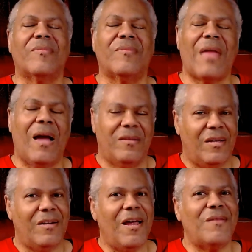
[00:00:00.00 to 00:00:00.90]
I did
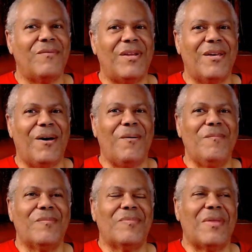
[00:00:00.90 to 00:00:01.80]
another video
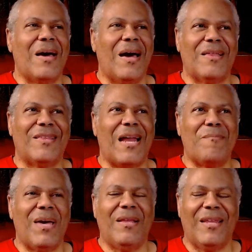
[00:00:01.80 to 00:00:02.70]
uh, that I
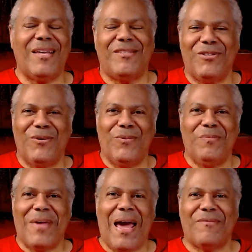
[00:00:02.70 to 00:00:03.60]
may link to
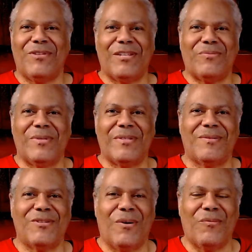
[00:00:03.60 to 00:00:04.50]
after this one,
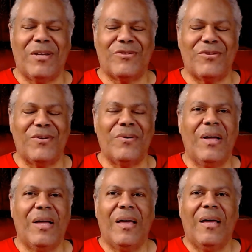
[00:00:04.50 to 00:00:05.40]
you know, runs through.
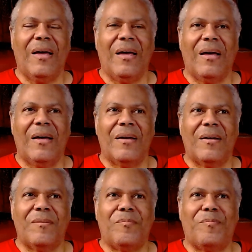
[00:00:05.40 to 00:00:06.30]

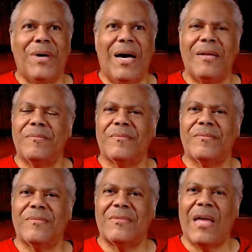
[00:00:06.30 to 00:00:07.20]
But
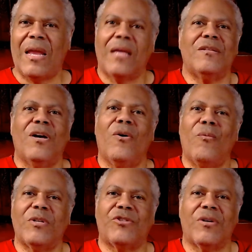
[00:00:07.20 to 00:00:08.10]
I'd like to know
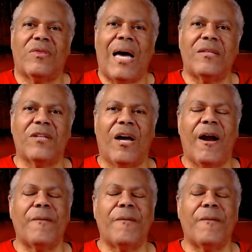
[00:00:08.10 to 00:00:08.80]
what your thoughts are